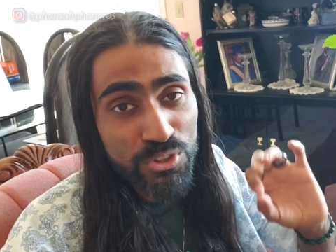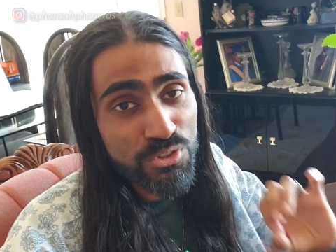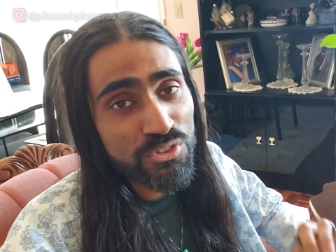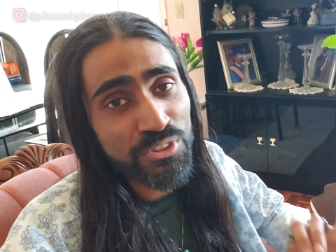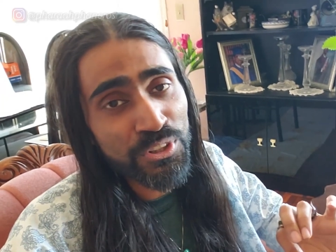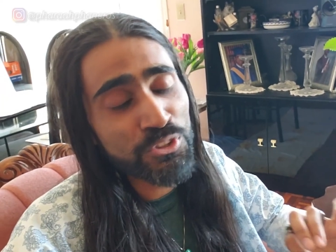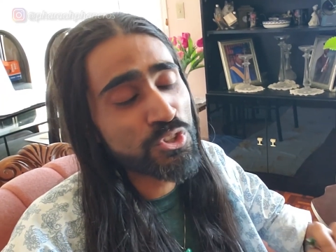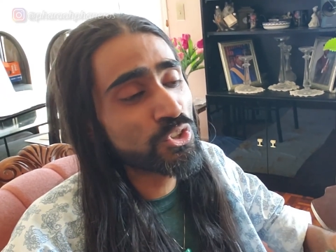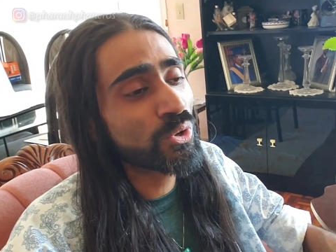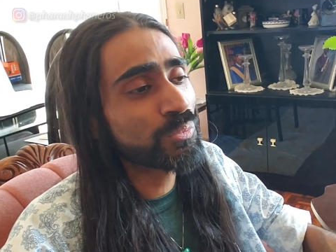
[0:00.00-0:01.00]
This is another
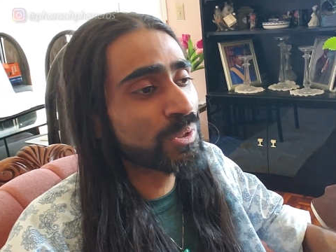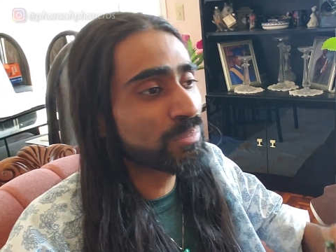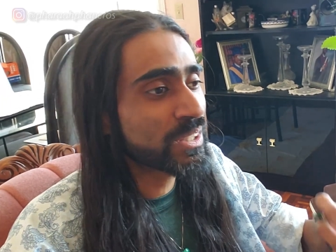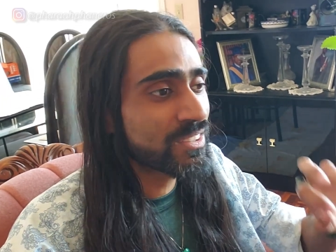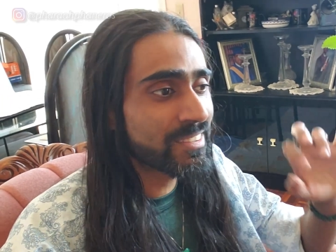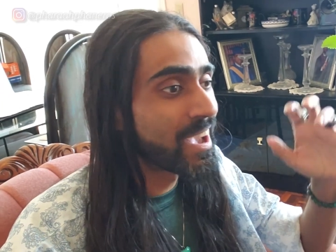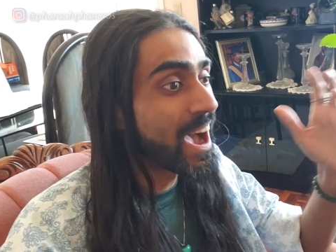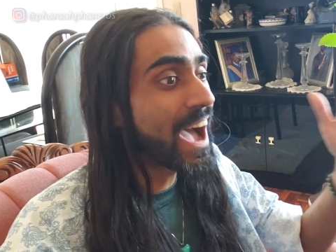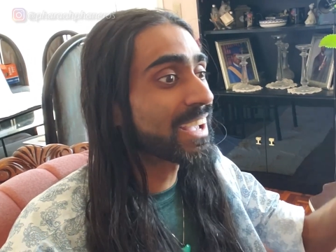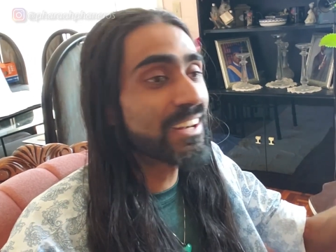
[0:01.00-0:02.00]
short one because
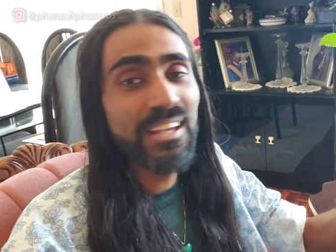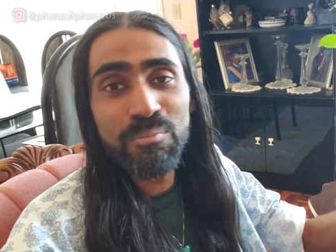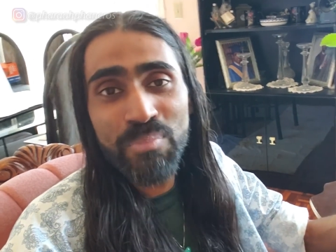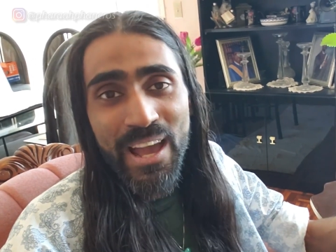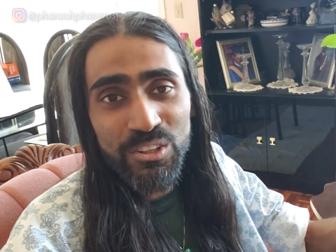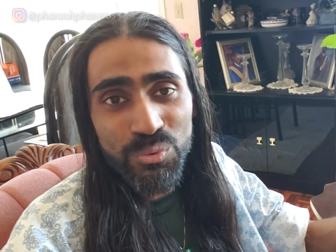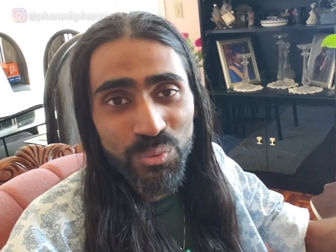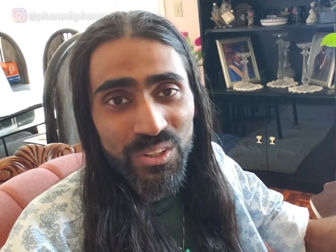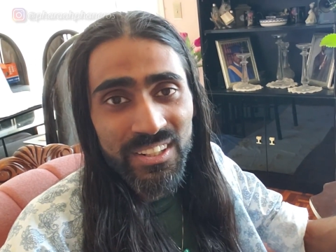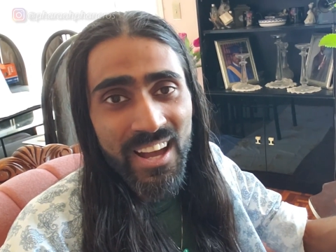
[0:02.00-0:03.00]
I got to get back to
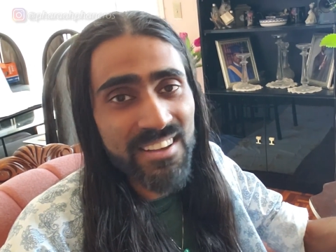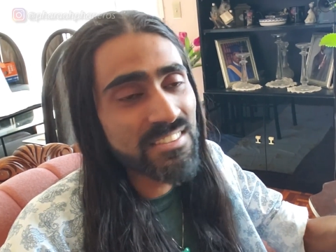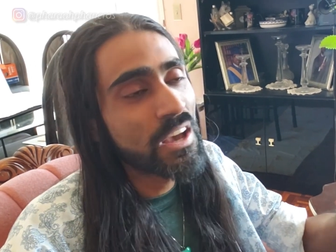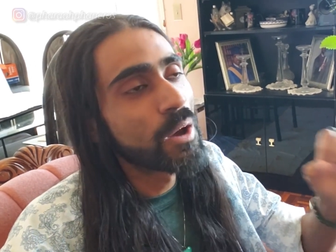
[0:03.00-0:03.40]
work, guys.